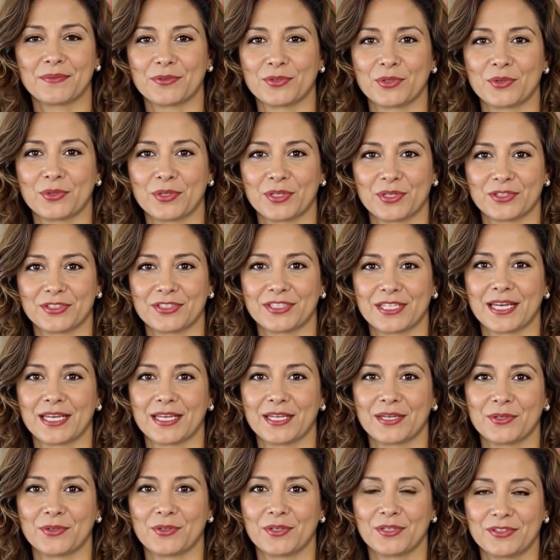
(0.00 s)
New Year's Day
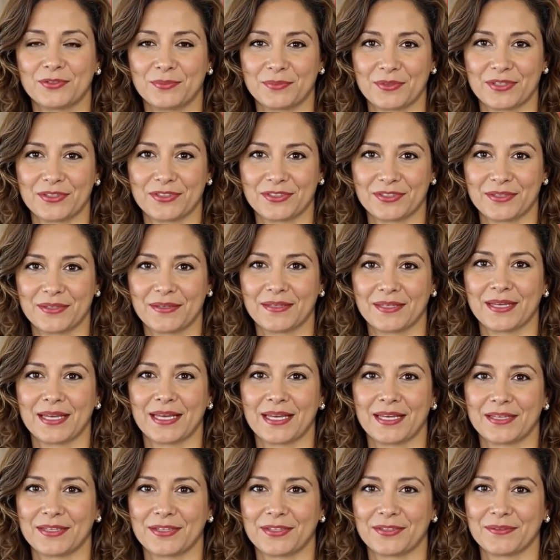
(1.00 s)
and Christmas,
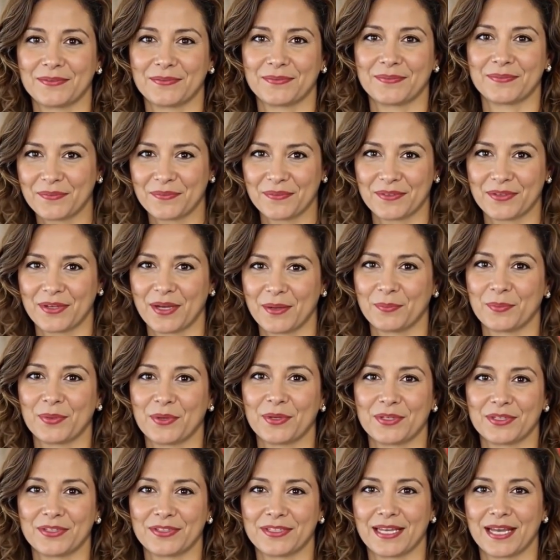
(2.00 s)
and
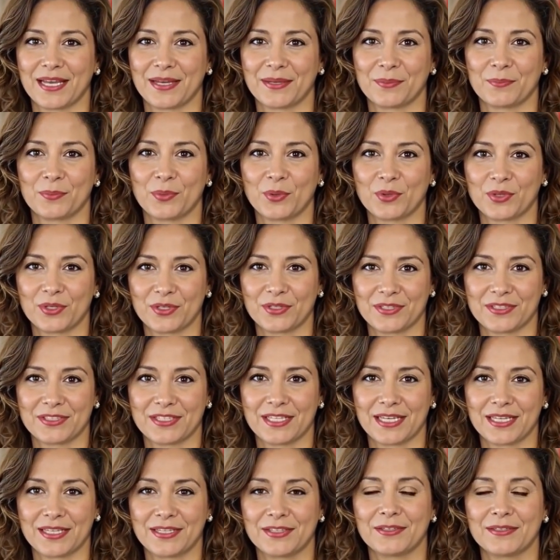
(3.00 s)
numbers and important
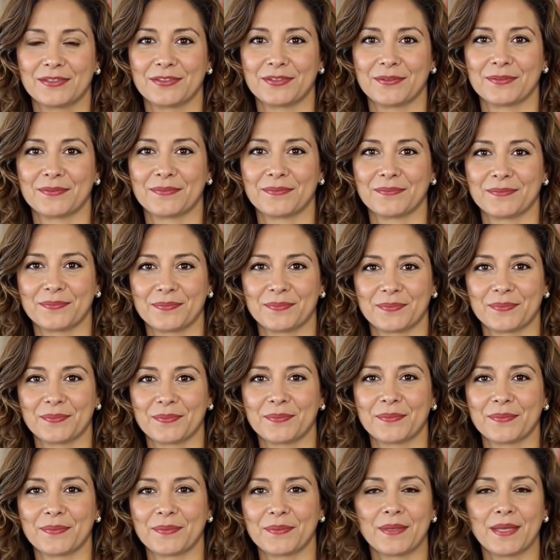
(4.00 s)
dates.
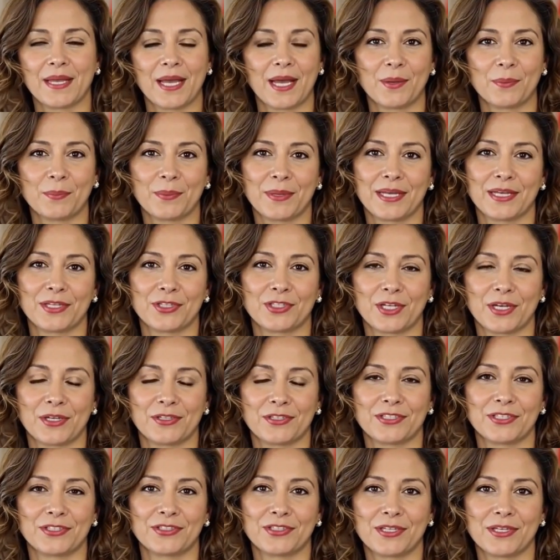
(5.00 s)
How many
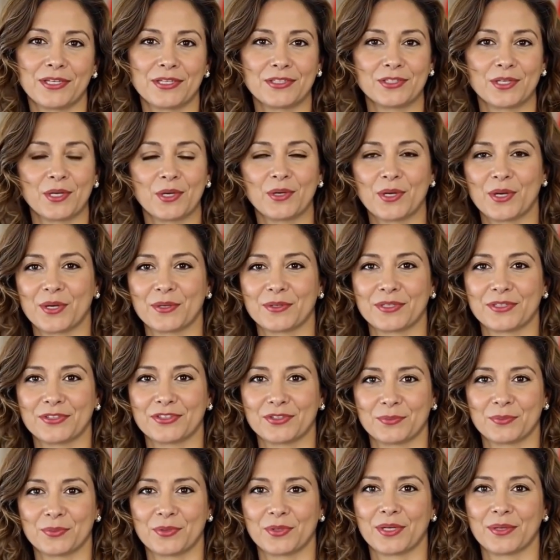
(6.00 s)
justices are on the
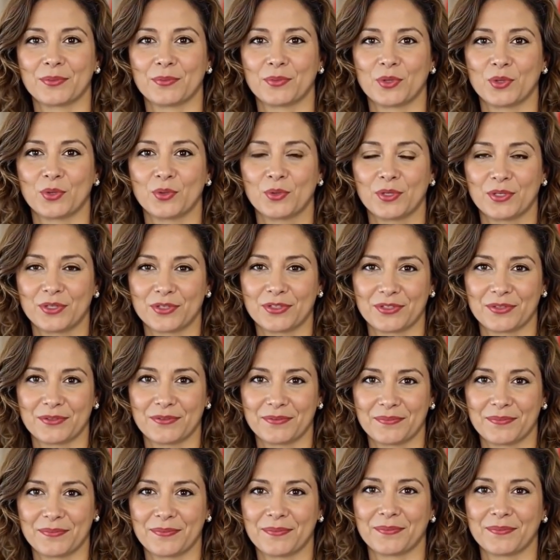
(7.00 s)
Supreme Court?
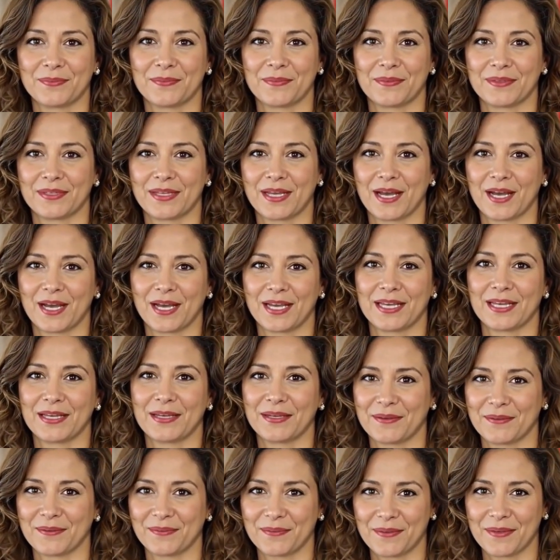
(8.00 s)

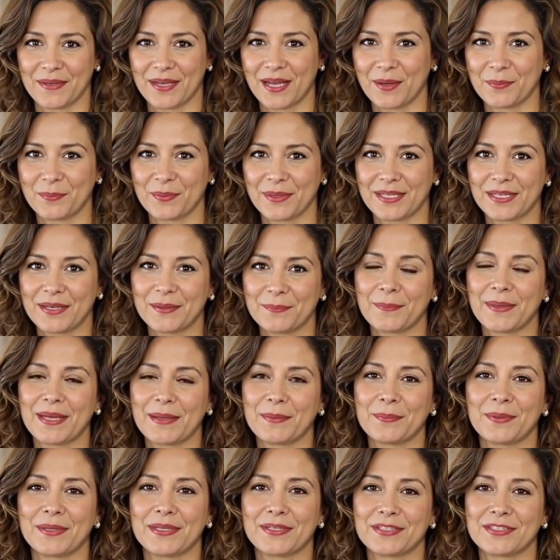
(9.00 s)
9. How many
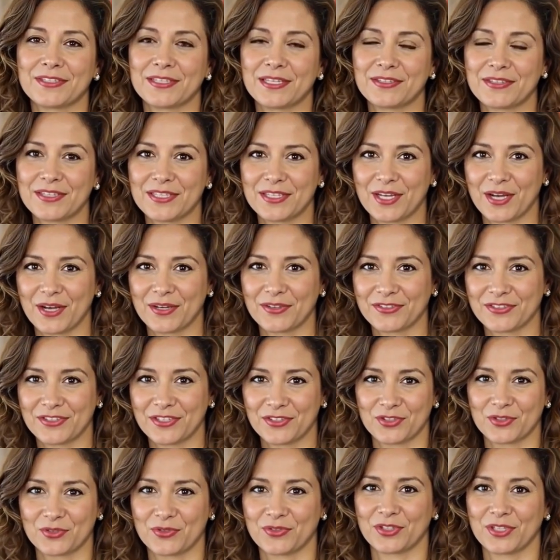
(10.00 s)
amendments does the
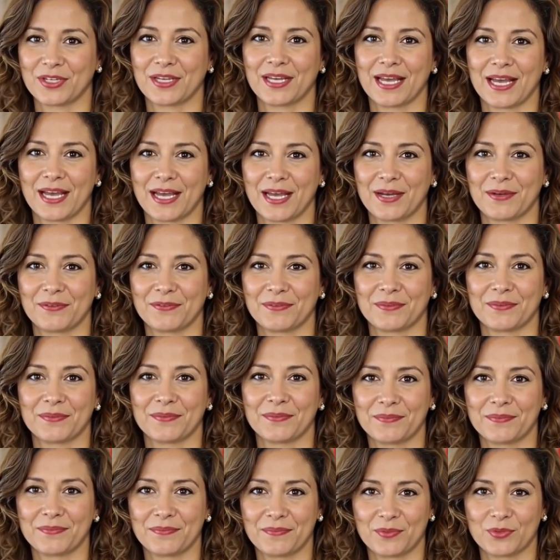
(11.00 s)
Constitution have?
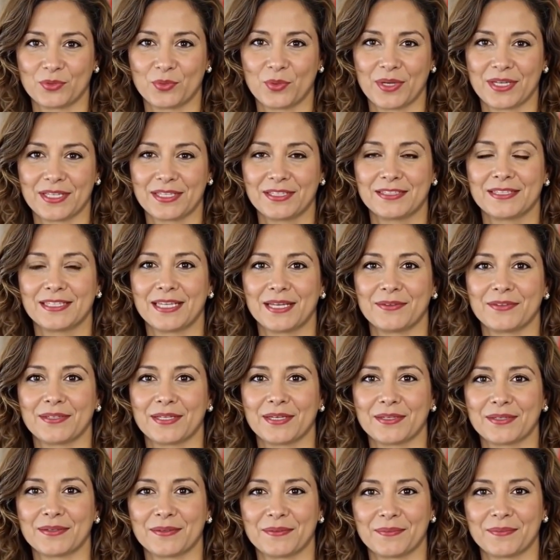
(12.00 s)

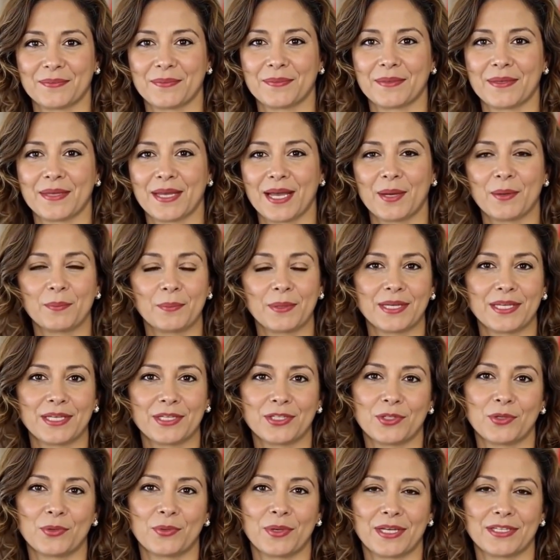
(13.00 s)
27. How many
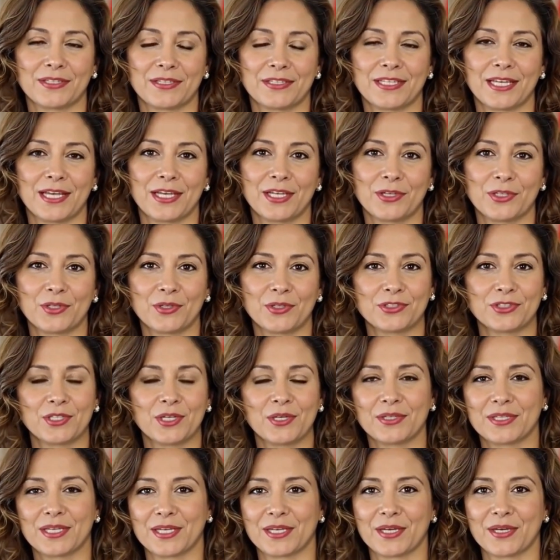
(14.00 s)
U.S. senators
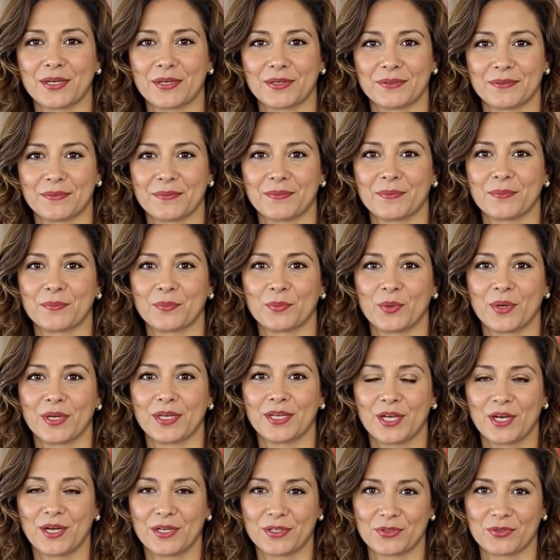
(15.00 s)
are there?
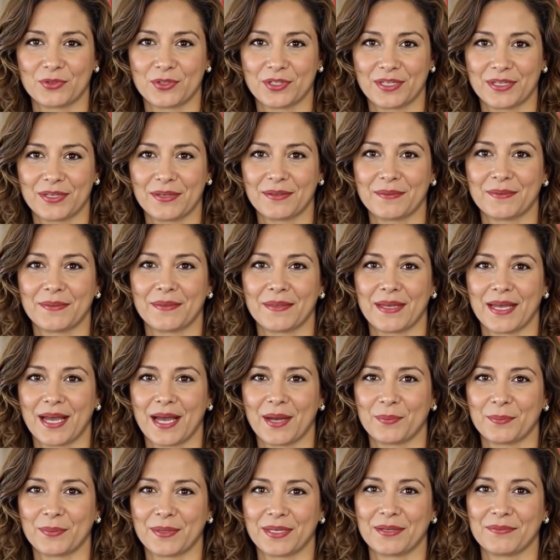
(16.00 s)
100.
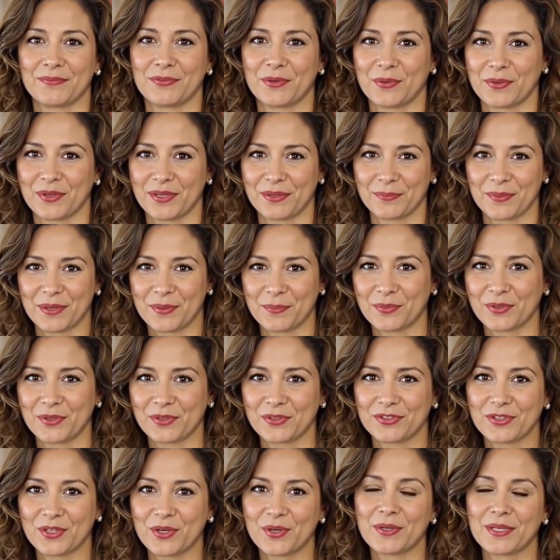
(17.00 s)
How many voting
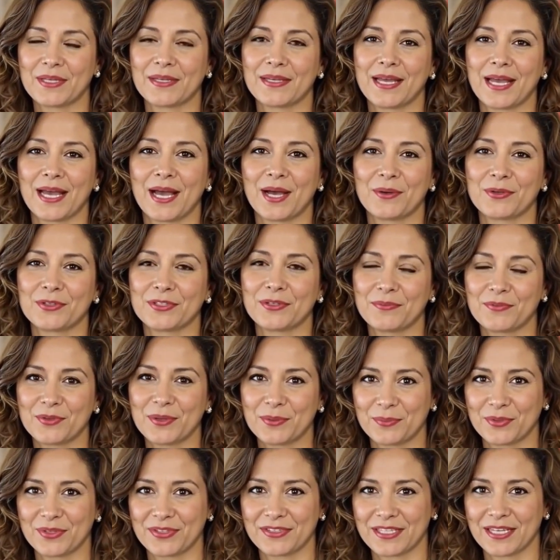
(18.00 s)
members are in the House of
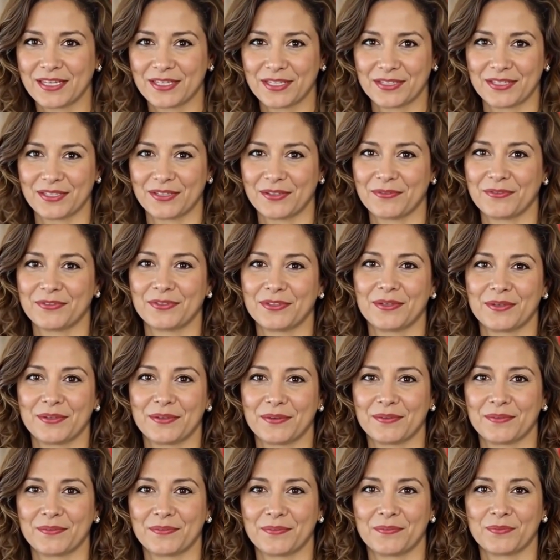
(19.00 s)
Representatives?
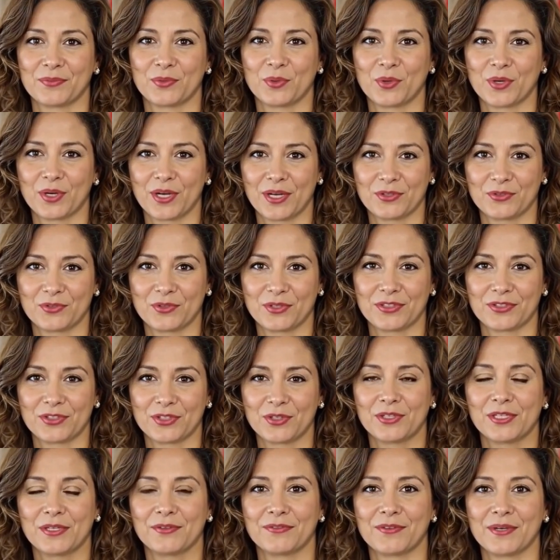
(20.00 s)

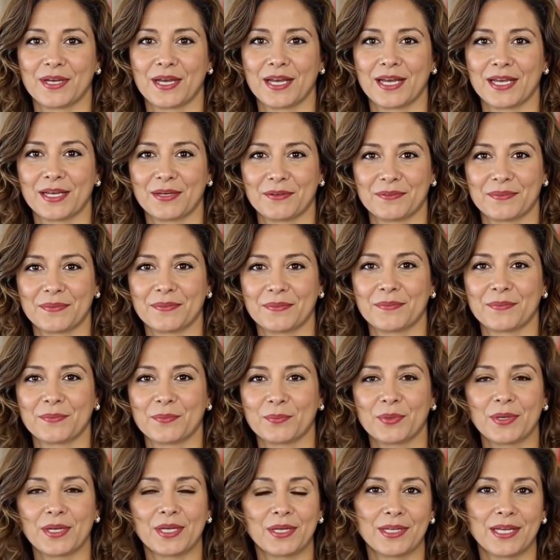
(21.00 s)
435.
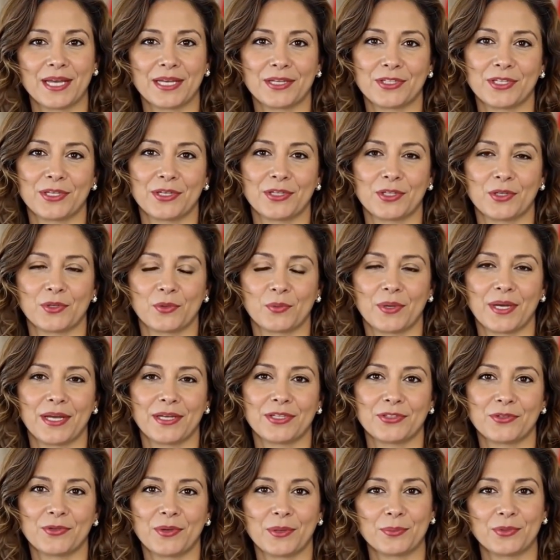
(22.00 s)
We elect a
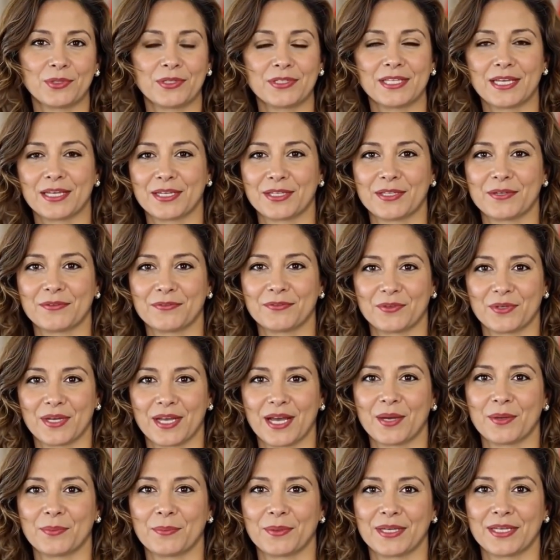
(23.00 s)
U.S. representative for
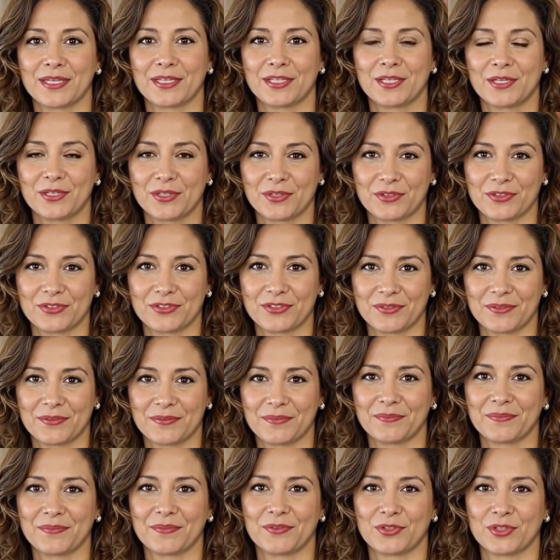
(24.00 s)
how many years?
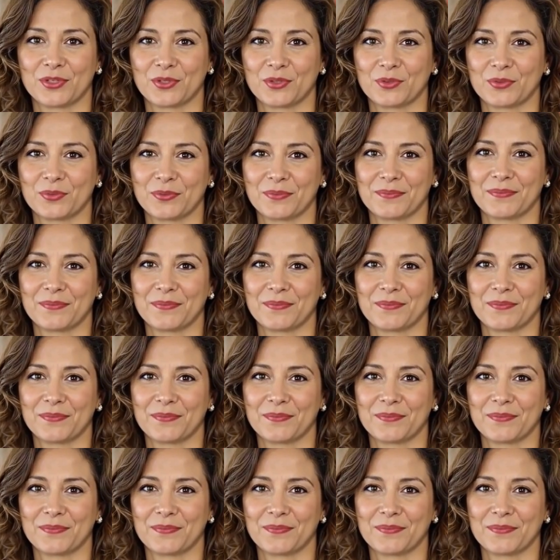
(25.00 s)
2.